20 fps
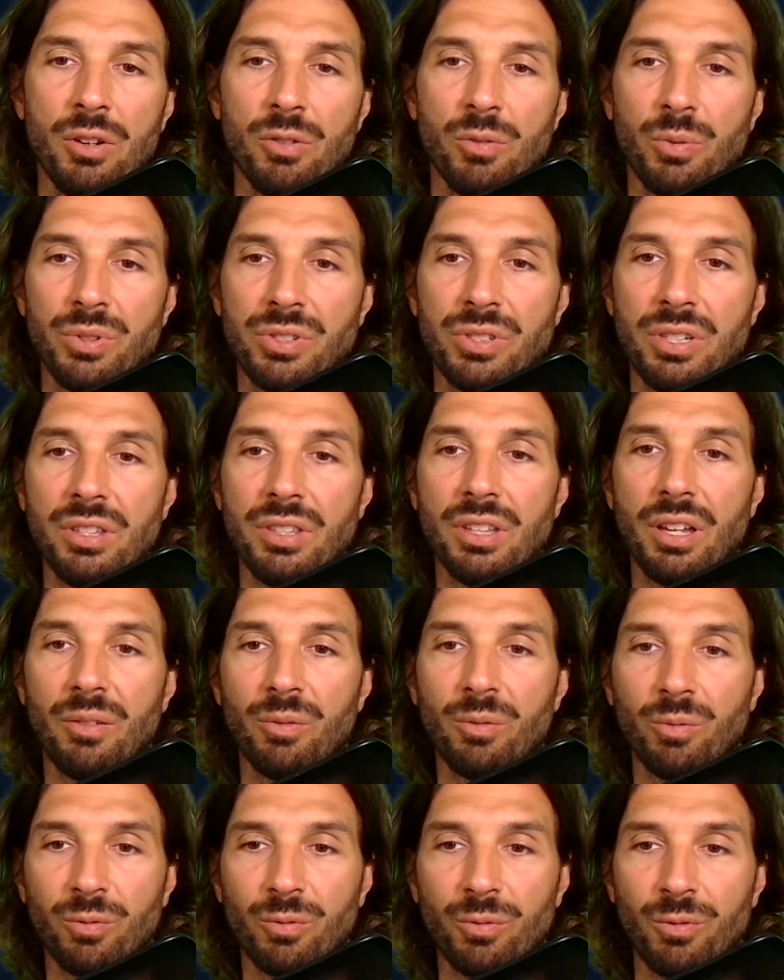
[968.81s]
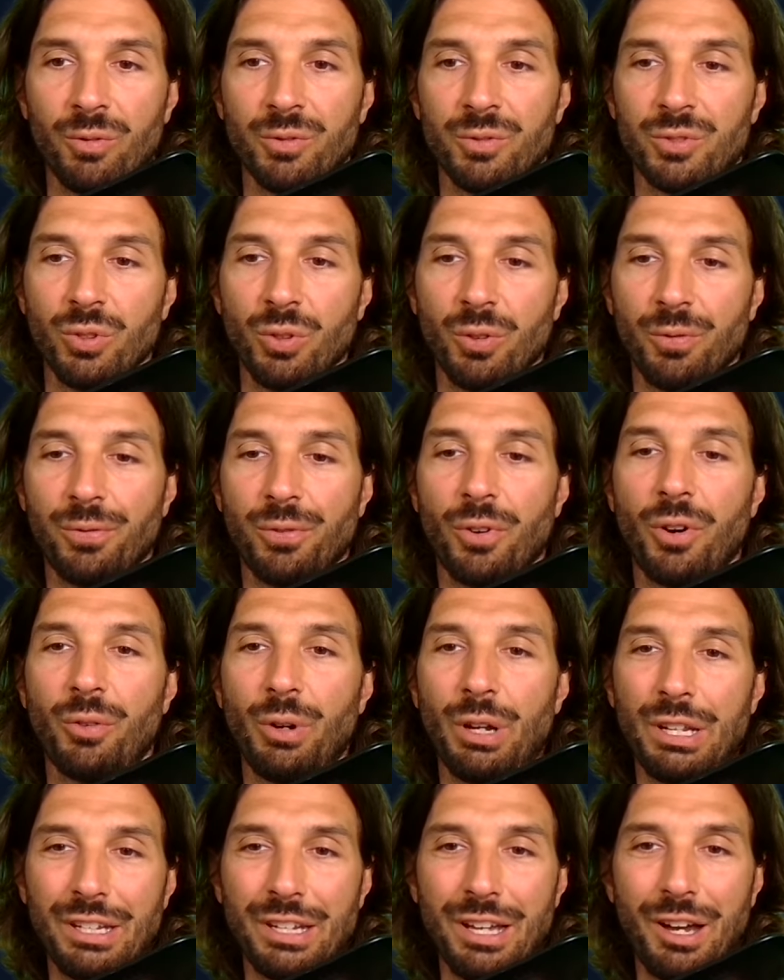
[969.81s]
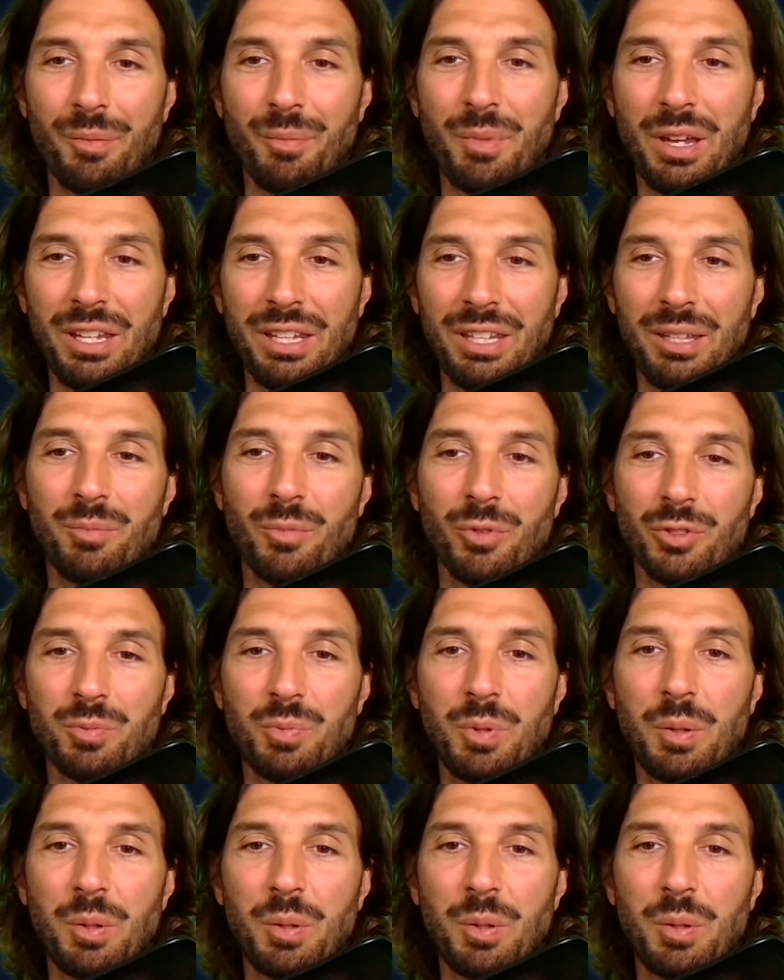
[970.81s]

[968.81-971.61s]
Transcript: We've seen that so far right now mainly most